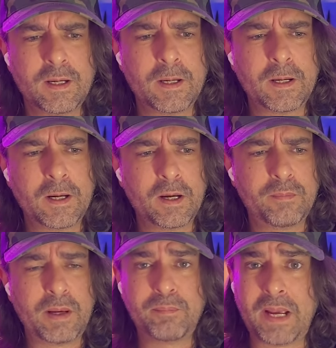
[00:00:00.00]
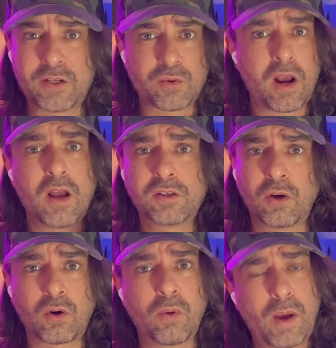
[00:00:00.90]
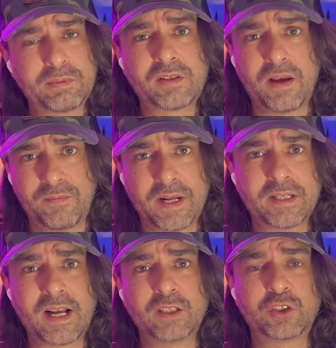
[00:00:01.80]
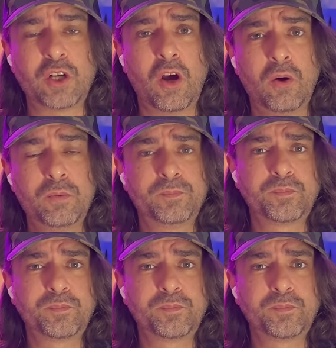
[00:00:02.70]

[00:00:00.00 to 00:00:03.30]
And Patreon, go to our website, vetted.show.